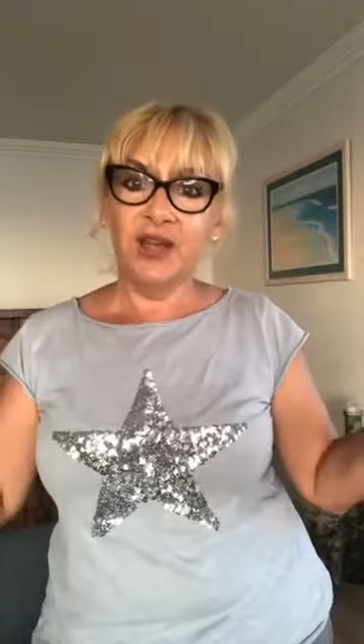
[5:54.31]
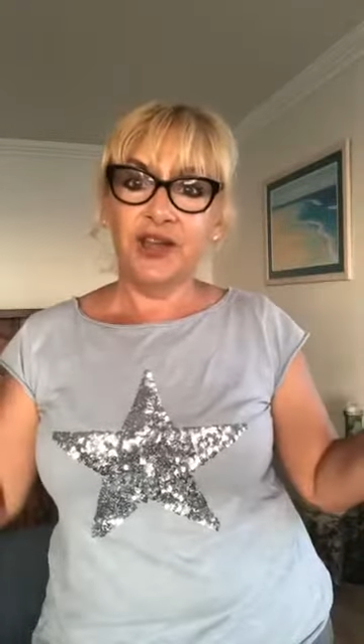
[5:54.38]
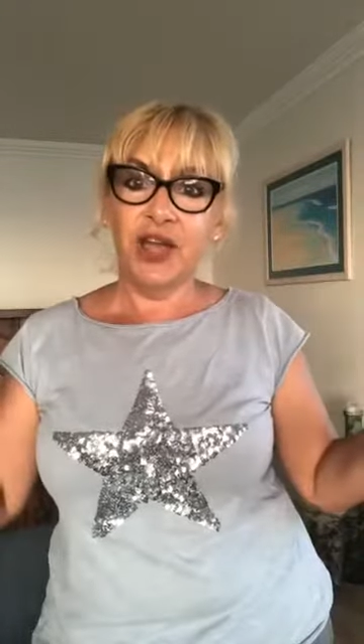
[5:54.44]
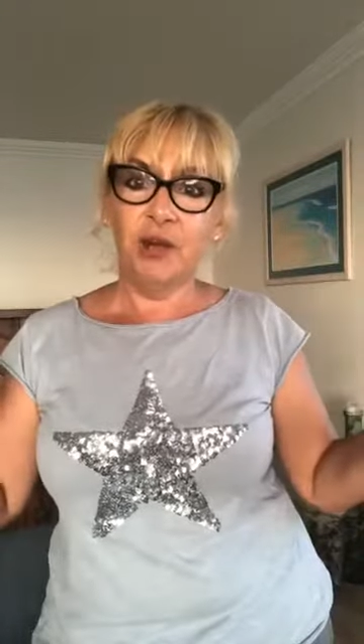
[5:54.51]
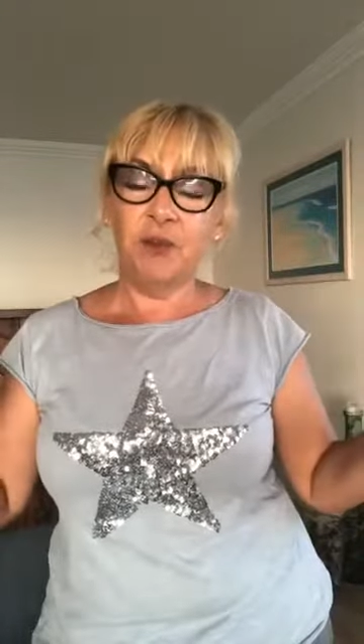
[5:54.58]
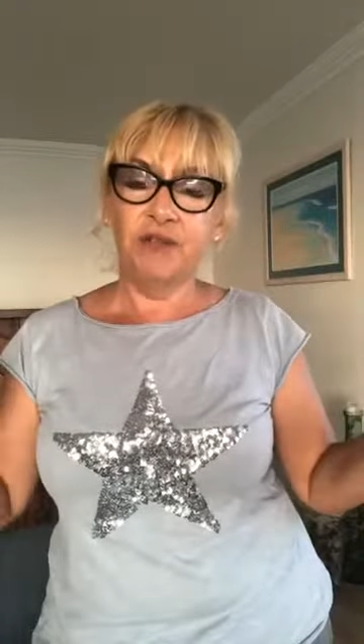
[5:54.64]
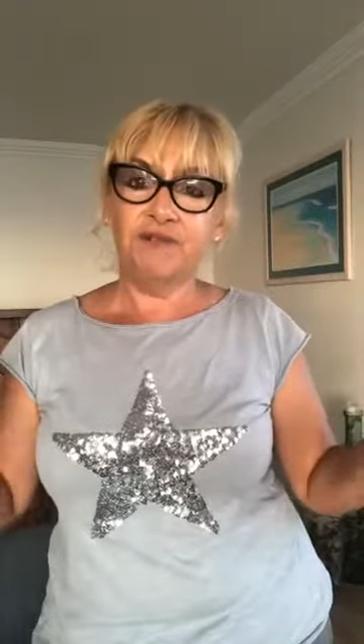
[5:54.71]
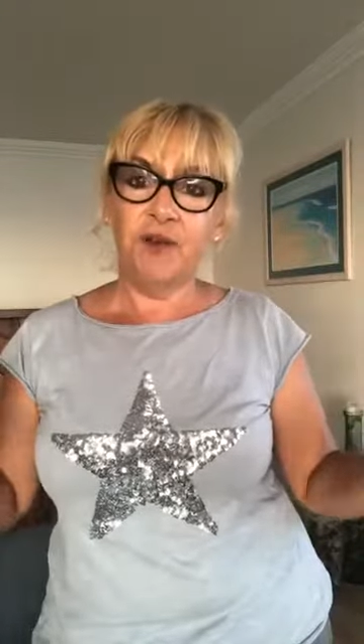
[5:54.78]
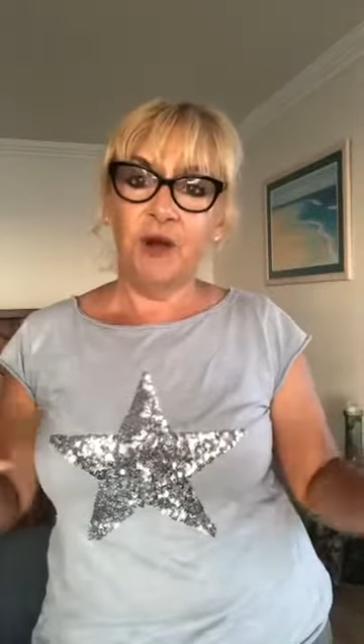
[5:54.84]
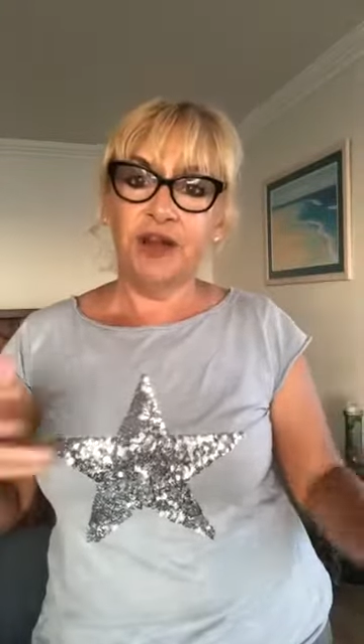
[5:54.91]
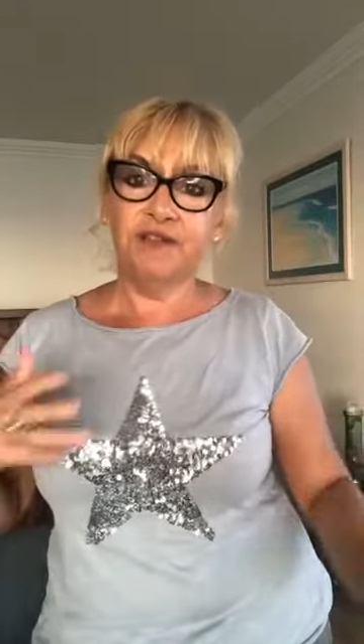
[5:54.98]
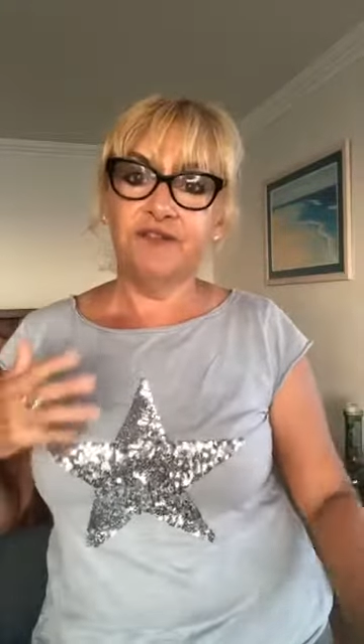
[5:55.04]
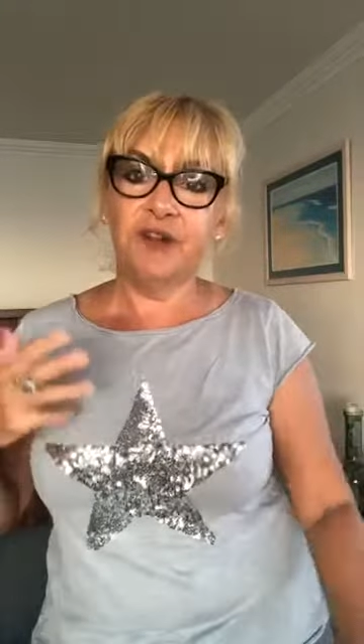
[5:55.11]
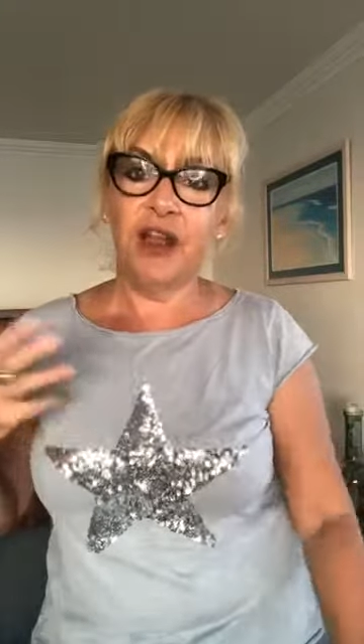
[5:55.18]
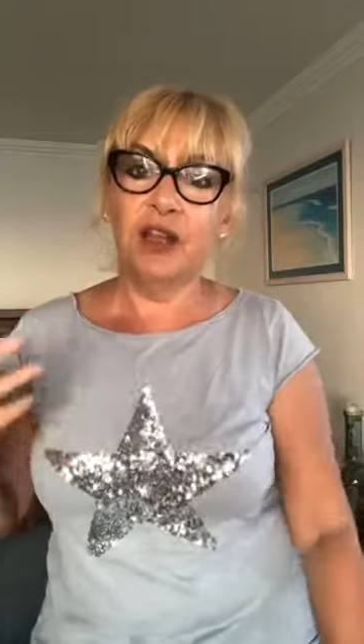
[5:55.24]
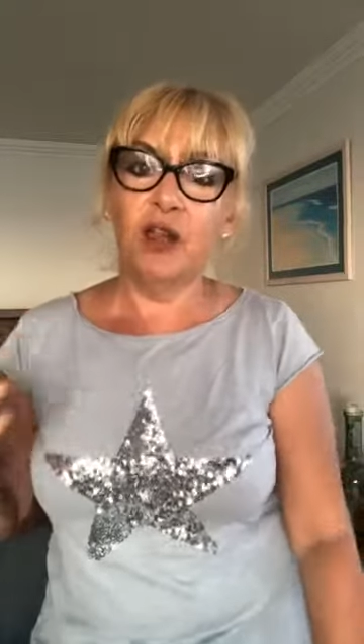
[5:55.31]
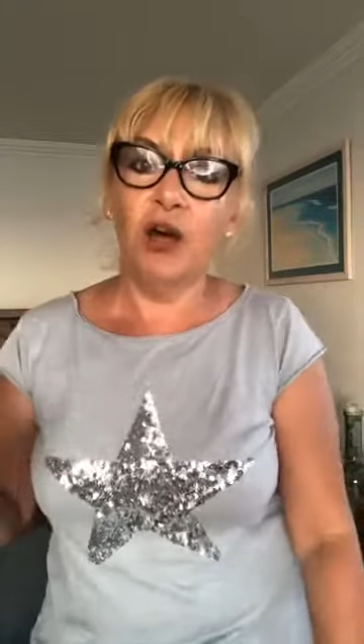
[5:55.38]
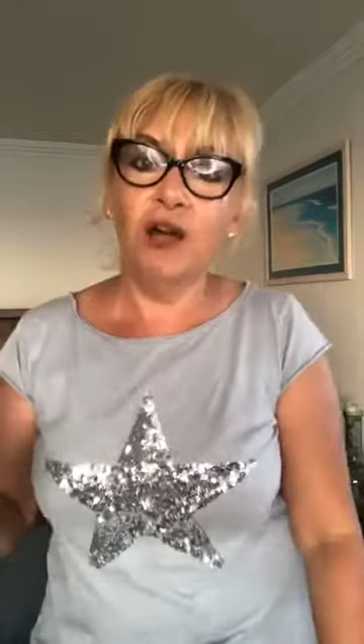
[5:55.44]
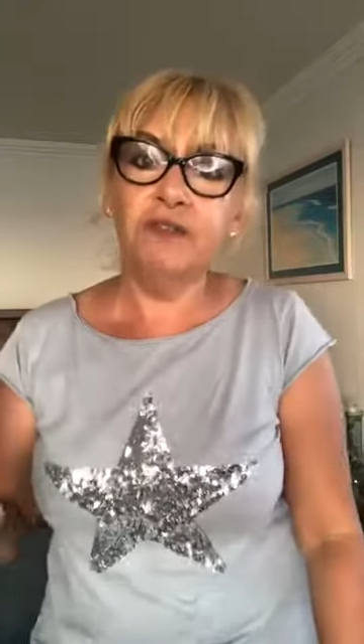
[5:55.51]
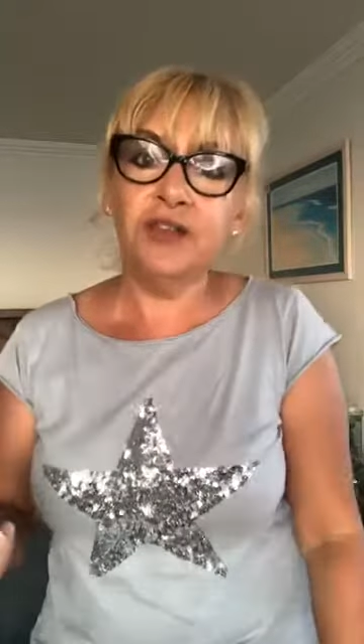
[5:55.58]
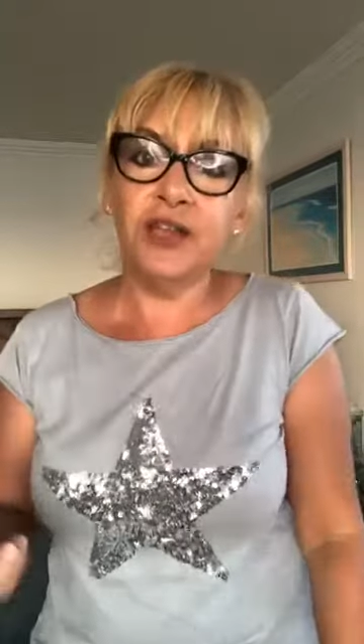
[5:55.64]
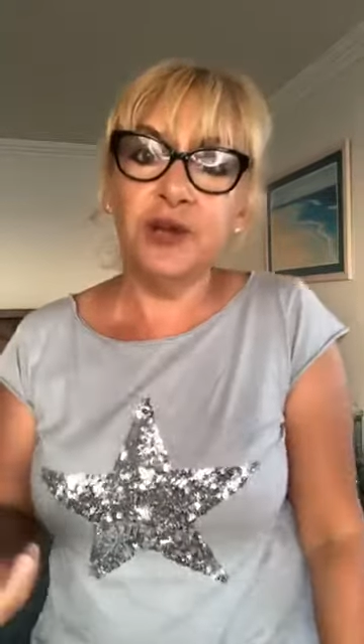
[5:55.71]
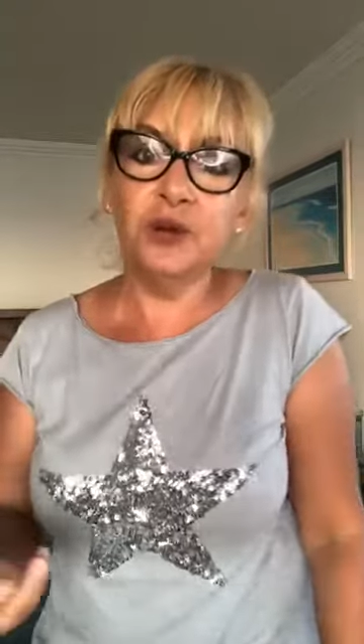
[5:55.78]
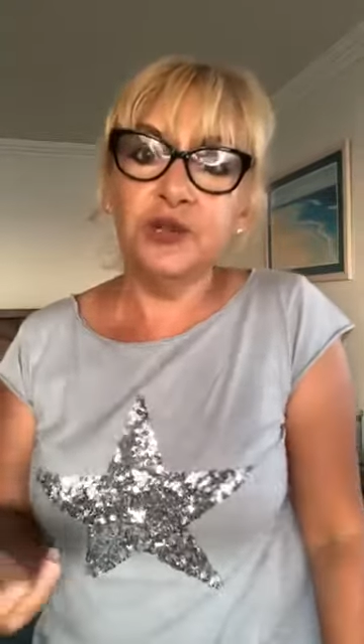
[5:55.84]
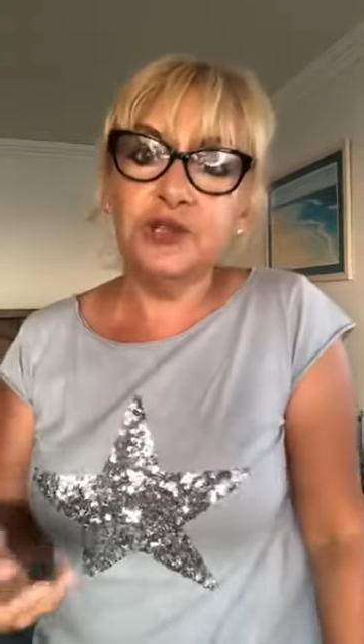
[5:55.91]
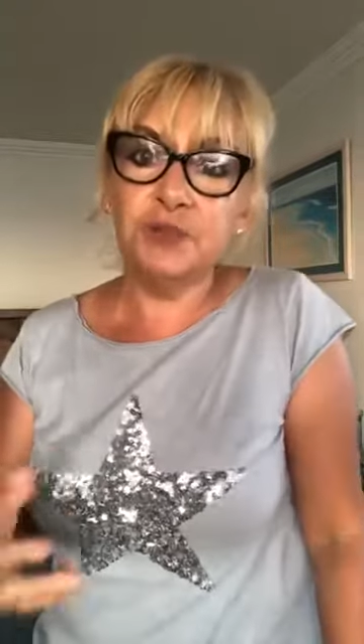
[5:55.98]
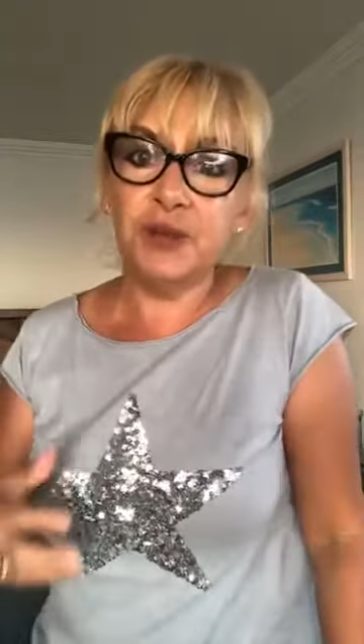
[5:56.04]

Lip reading: I know we're fighting for our livelihoods,